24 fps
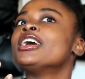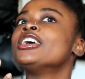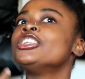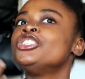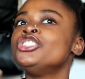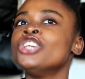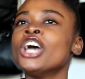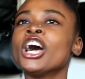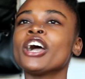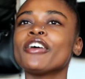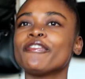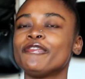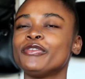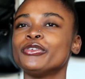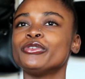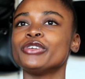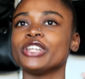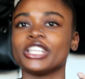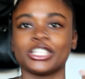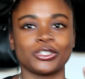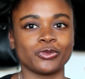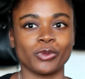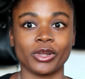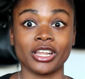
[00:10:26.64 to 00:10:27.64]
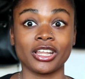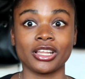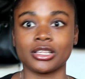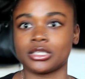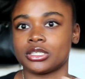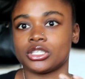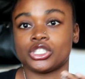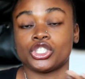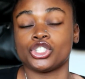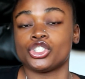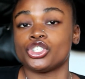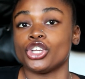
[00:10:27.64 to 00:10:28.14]
Junk food is what it
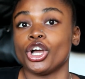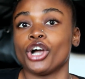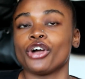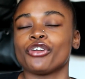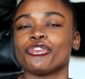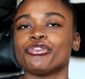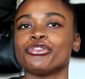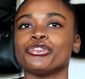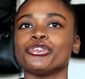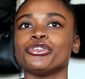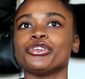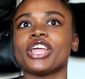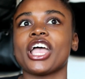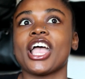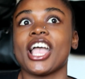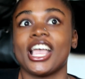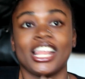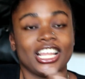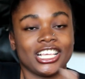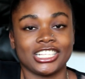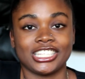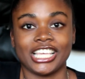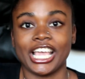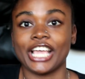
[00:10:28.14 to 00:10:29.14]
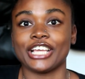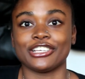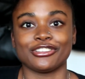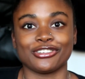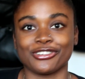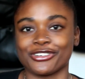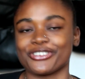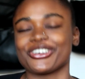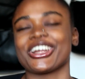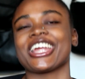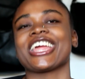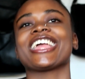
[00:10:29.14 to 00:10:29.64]
is. It's junk food and it tastes
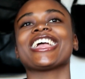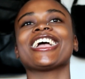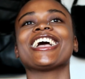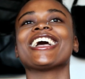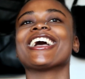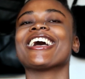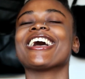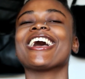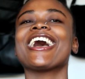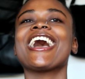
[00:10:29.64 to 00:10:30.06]
great.